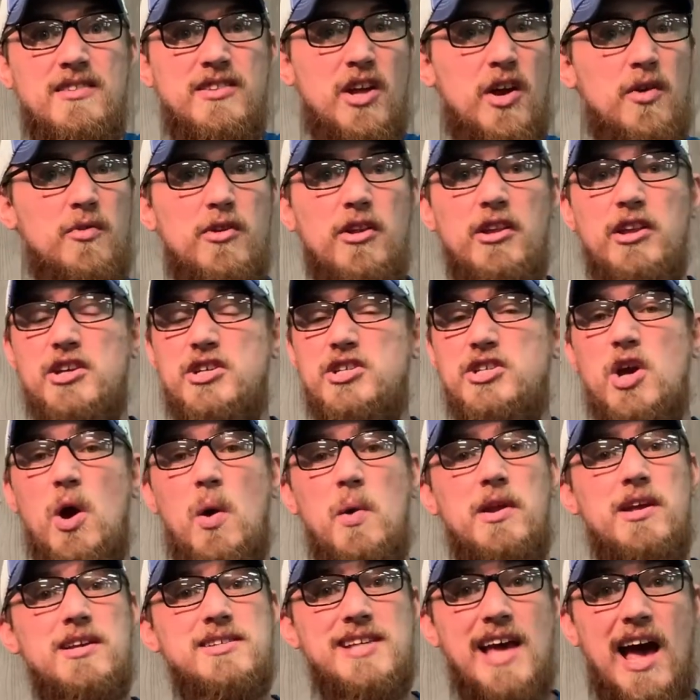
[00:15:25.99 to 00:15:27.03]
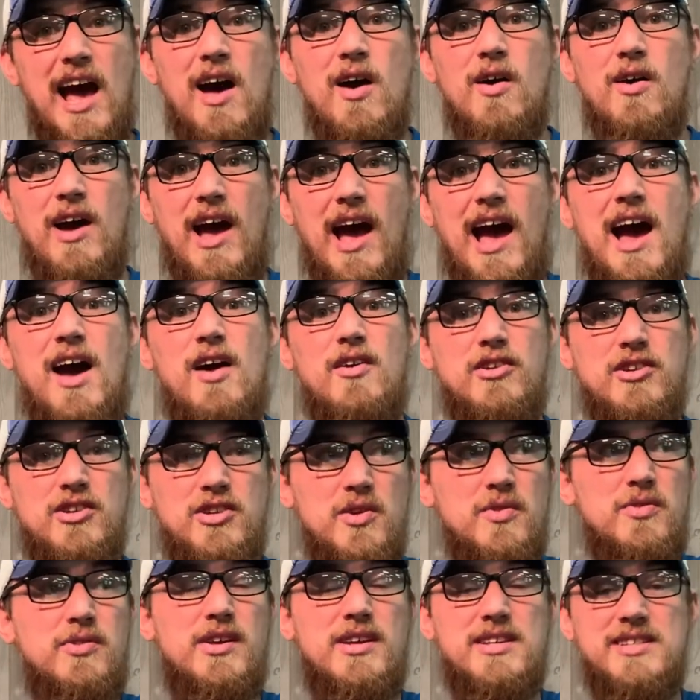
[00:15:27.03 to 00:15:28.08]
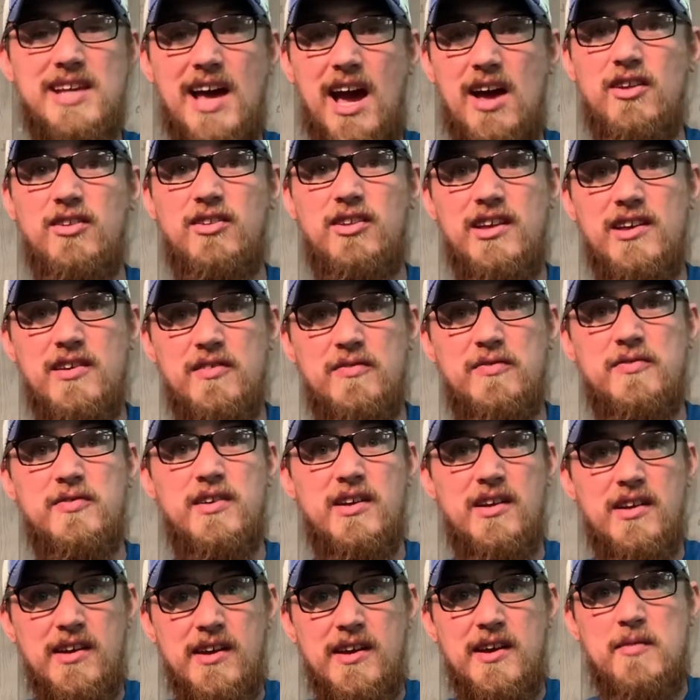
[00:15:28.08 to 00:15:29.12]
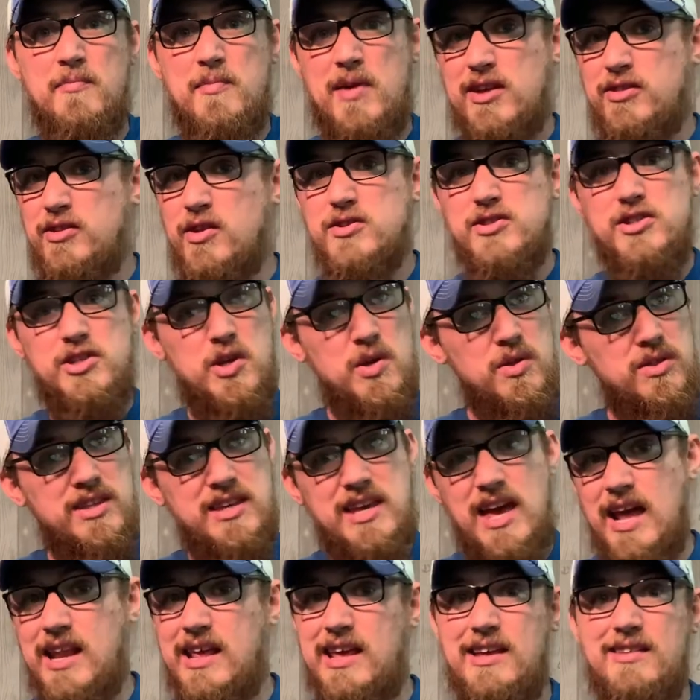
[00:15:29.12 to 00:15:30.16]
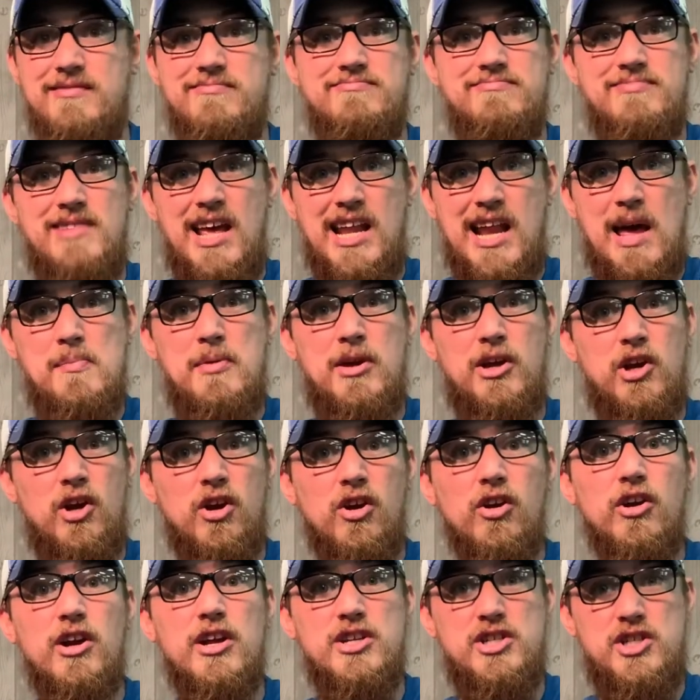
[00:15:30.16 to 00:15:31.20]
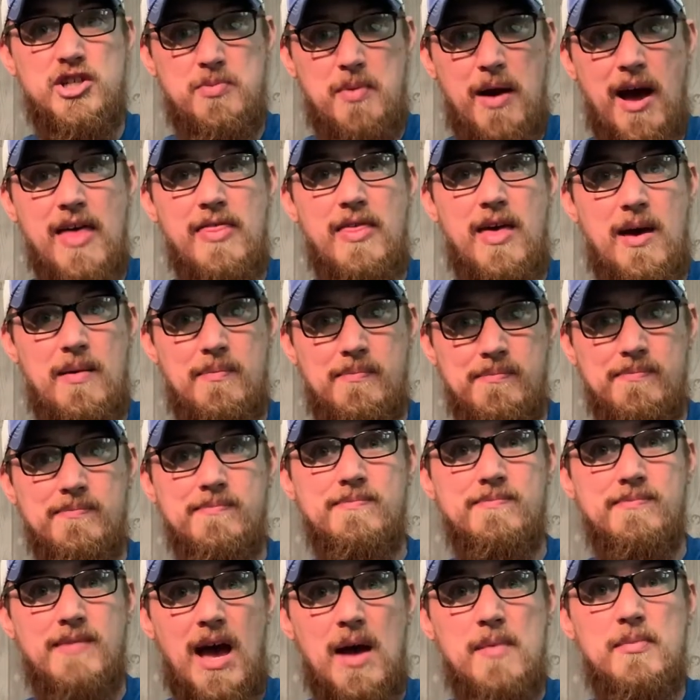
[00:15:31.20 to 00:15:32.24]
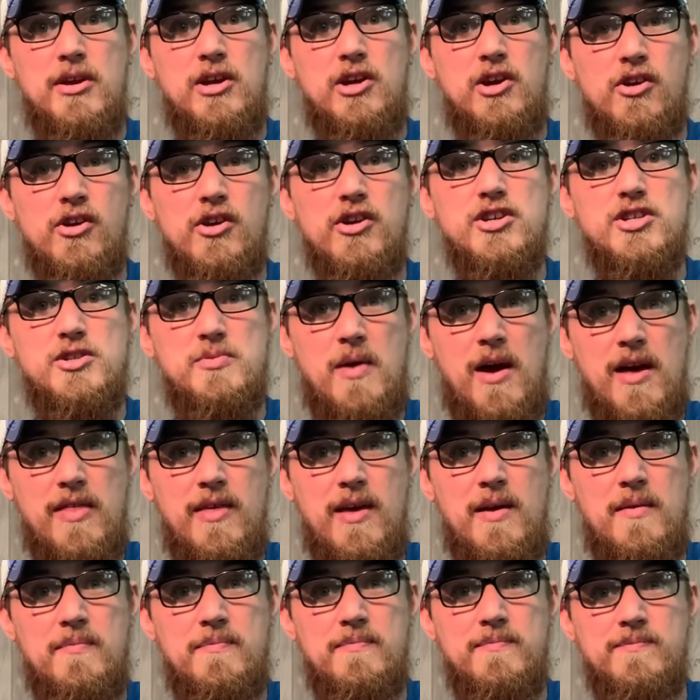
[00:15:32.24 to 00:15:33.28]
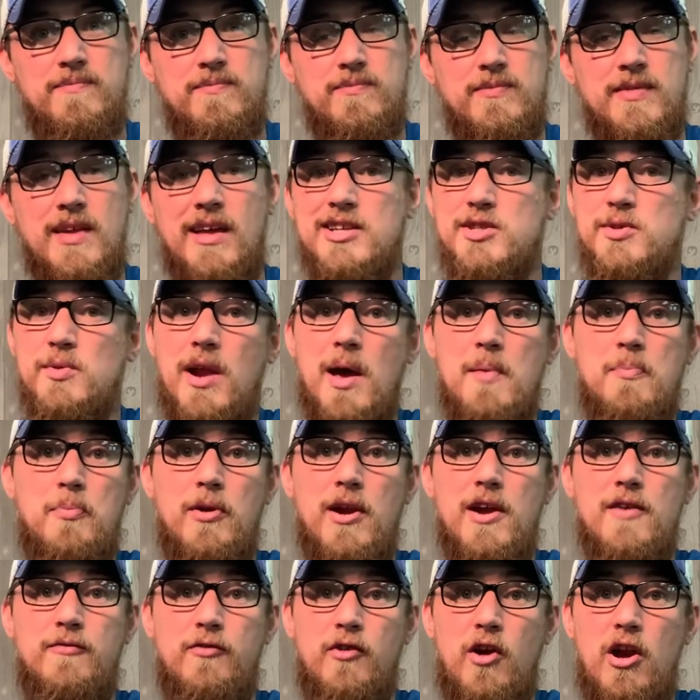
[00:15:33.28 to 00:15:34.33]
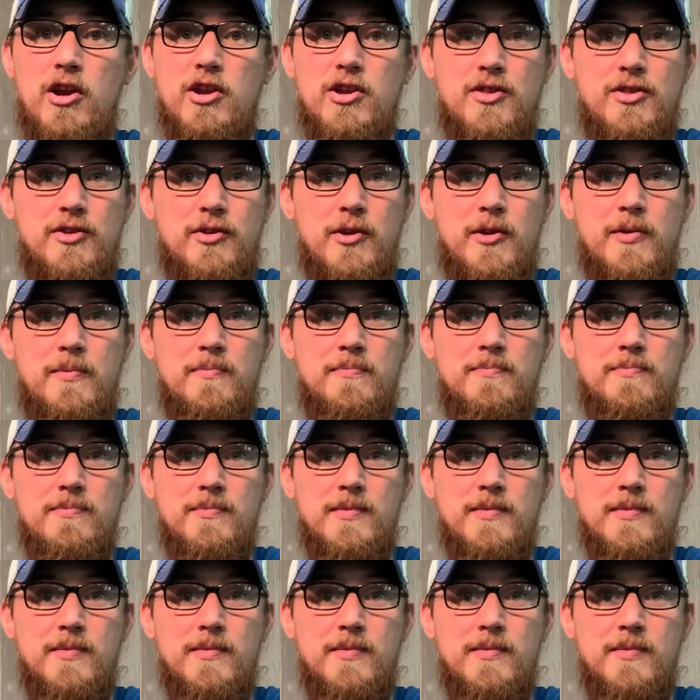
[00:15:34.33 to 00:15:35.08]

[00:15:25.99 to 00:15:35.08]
They're really showing us how to do things, how to live. Man, those youth get it, and I'm encouraged by them. I'm encouraged by them. That's what I pray for our youth group.